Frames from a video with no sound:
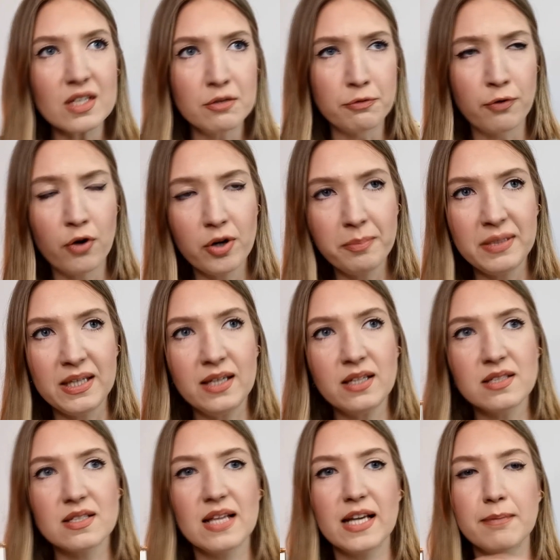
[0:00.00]
for
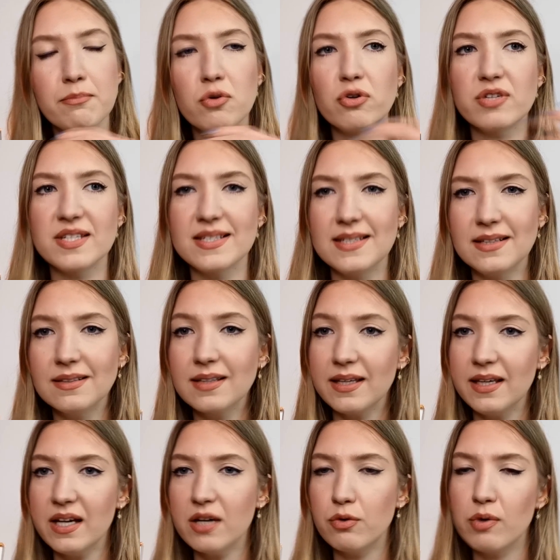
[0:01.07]
me, is like more
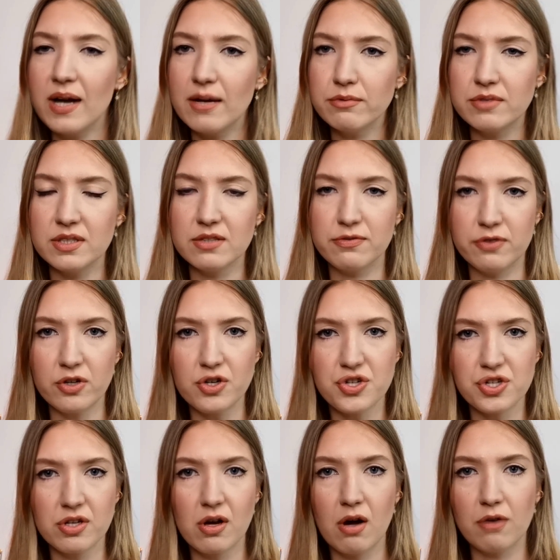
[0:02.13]
silky and rounded
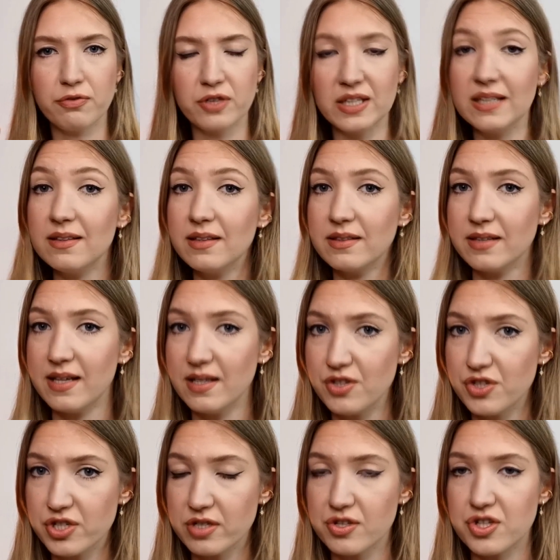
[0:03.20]
version of Kilian
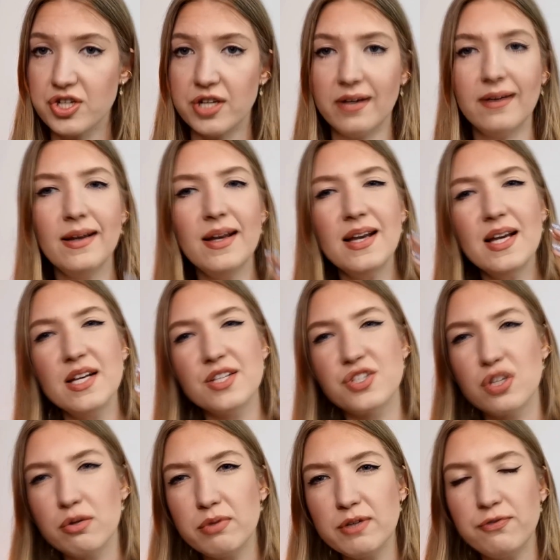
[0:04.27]
Angel's Share.
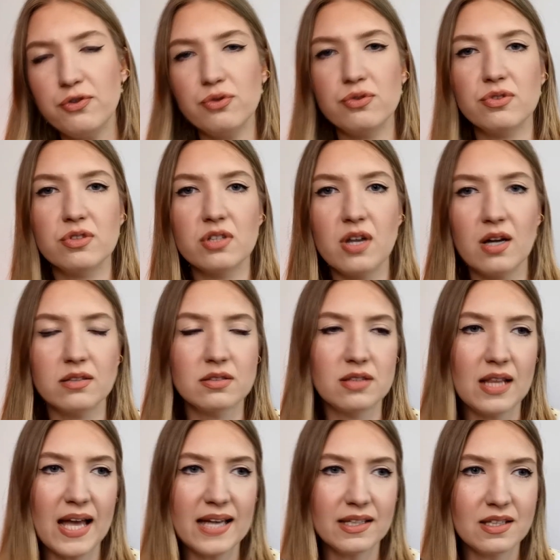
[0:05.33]
So if you do not
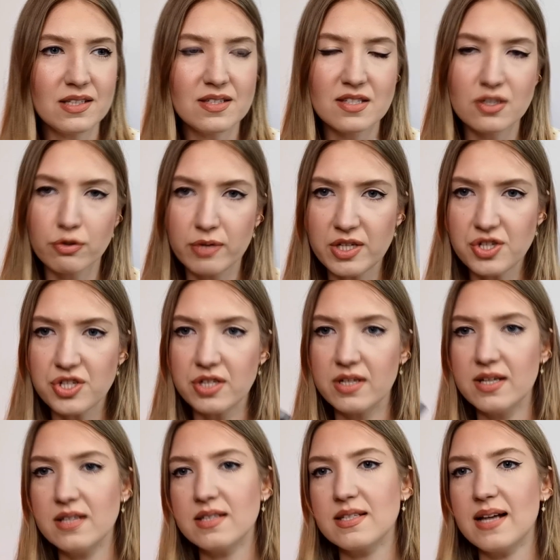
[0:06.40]
like its
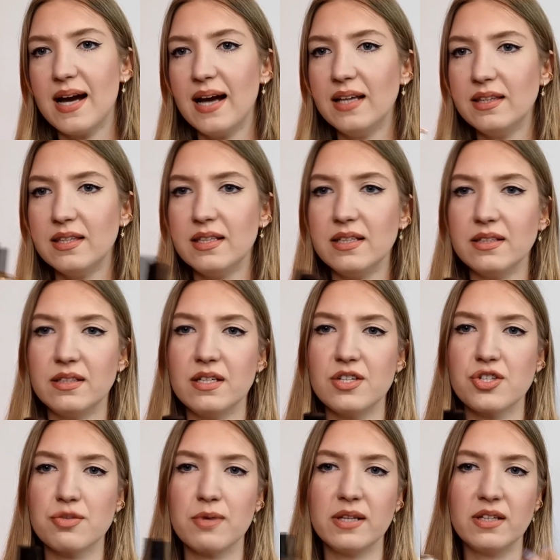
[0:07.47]
screechiness, I think
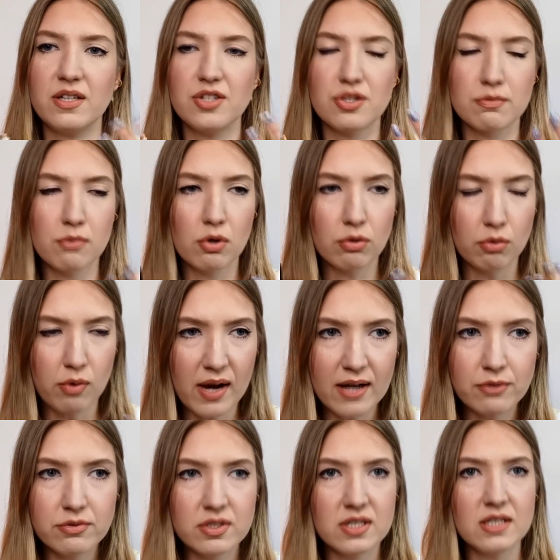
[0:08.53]
this one is more
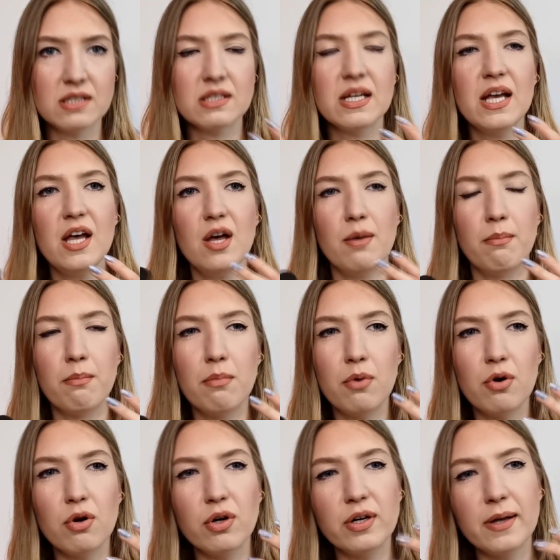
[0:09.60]
rounded,
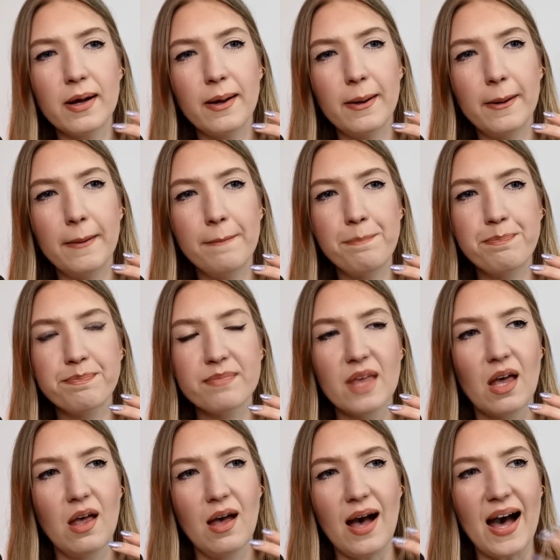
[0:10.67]
more,
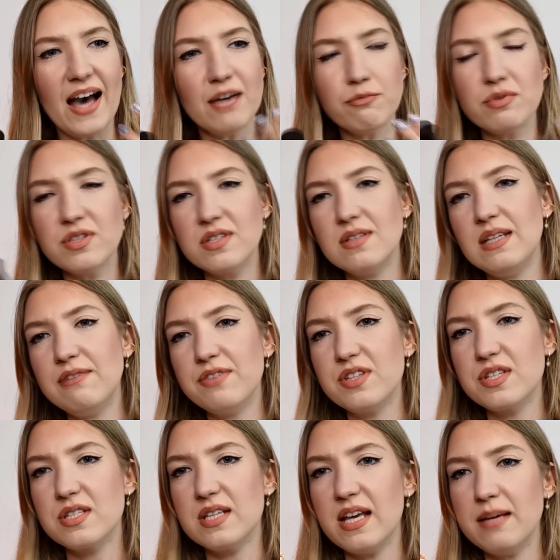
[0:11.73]
I would
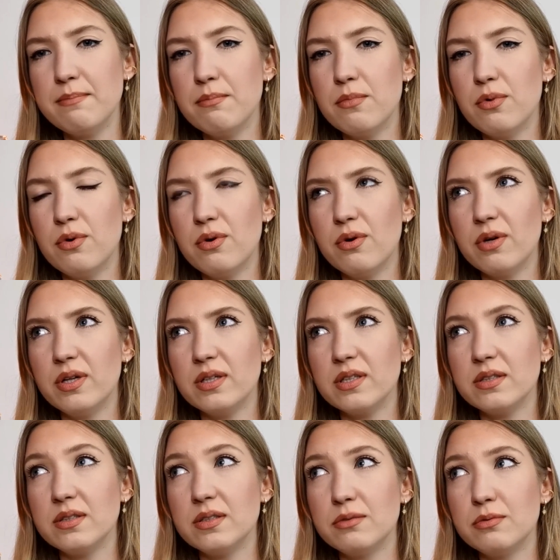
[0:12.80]
even say more
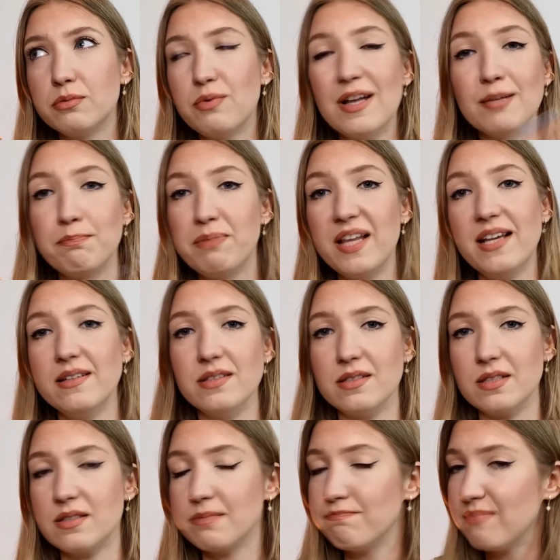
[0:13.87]
well
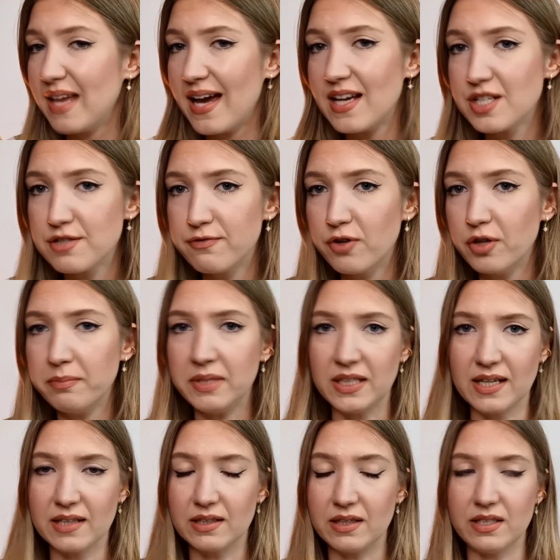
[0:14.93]
blended. As for
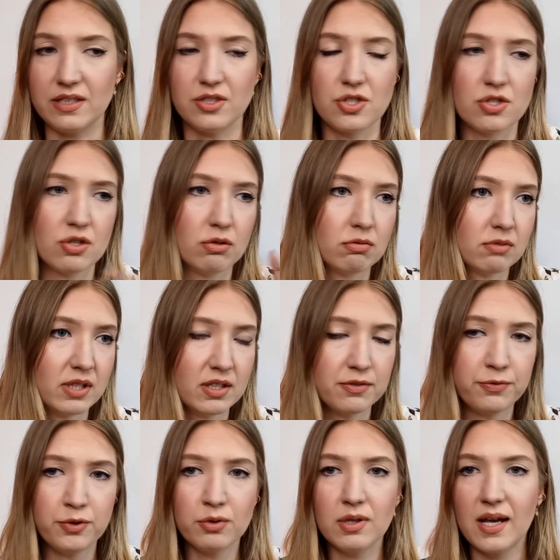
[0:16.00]
me, at least. So
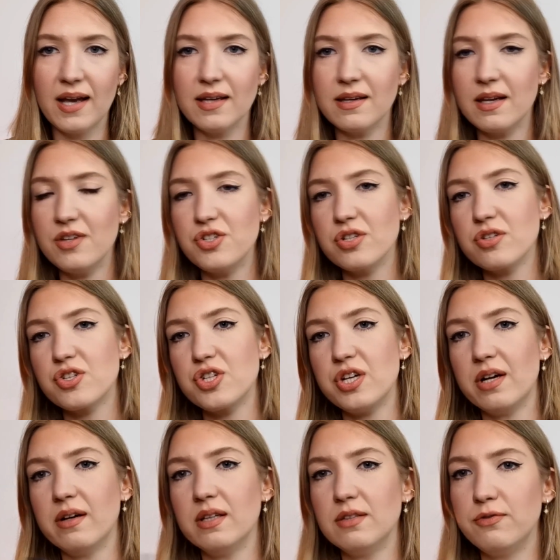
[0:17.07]
if you like Angel's
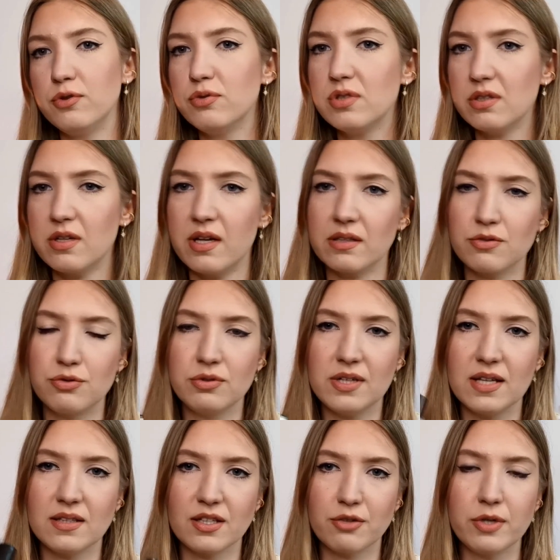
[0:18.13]
Share and if you do
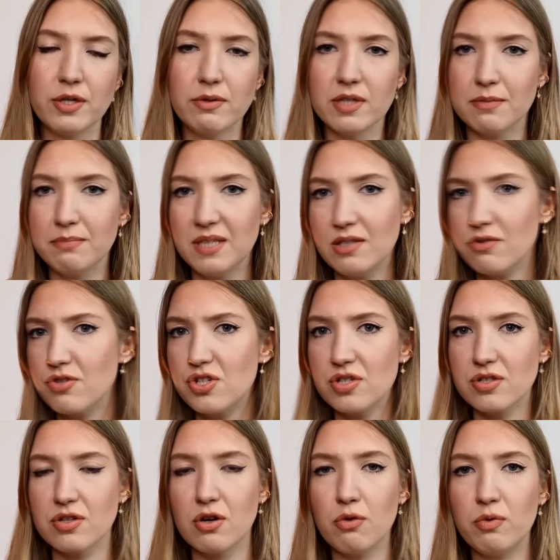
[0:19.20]
not agree with me,
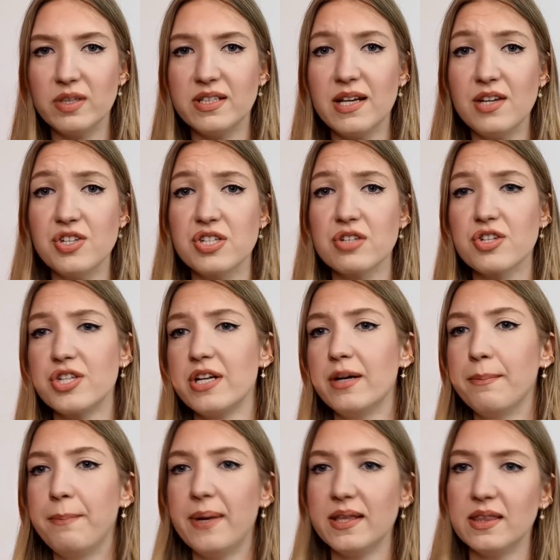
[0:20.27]
just go with Angel's
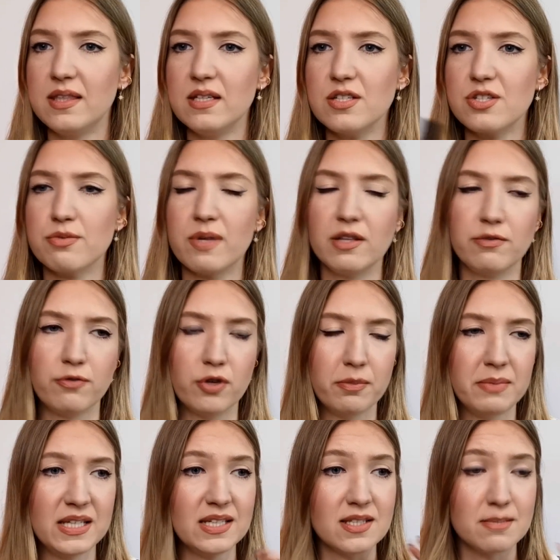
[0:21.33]
Share. But this one for
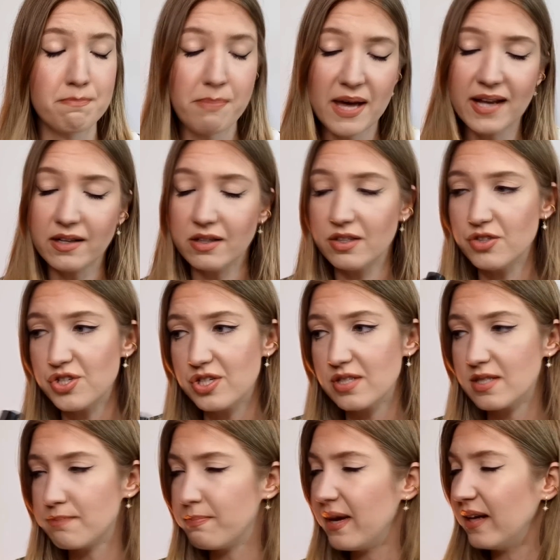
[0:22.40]
me is better,
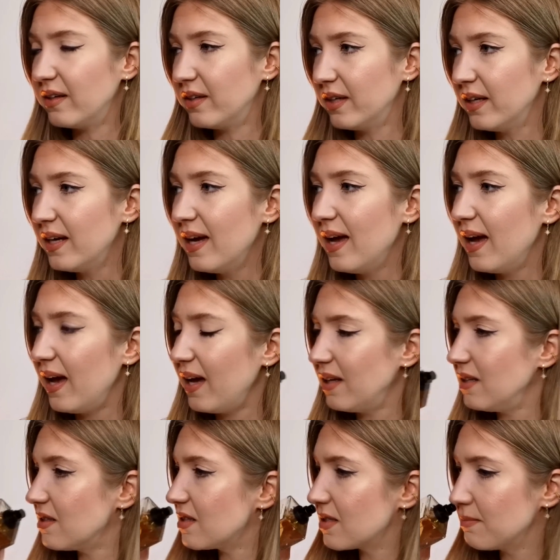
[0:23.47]
just better,
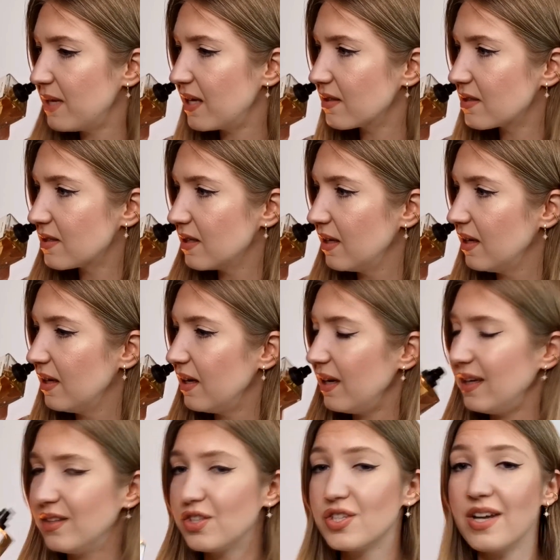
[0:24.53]
and it smells
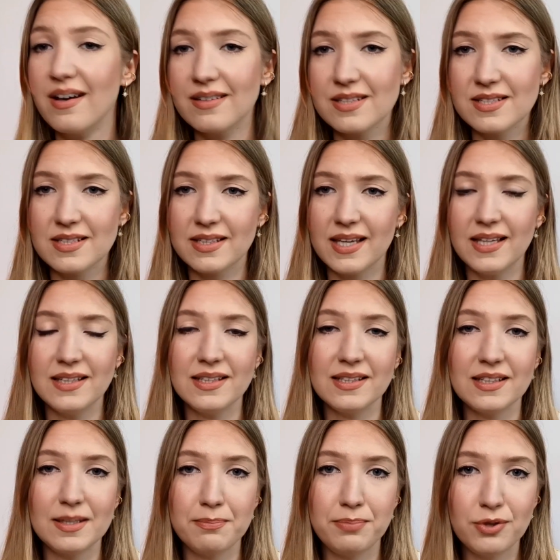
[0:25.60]

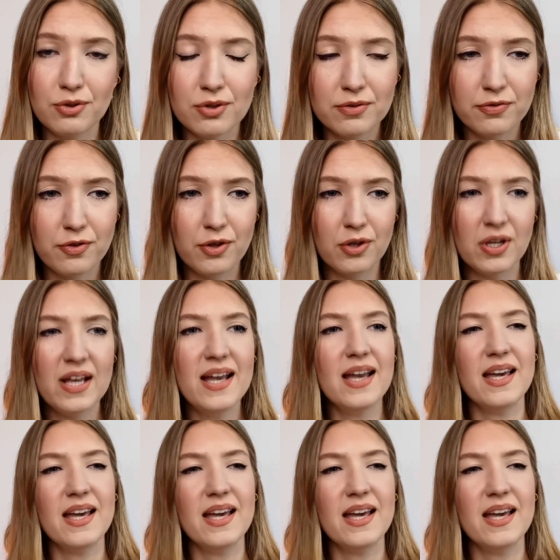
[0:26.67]
intoxicatingly beautiful.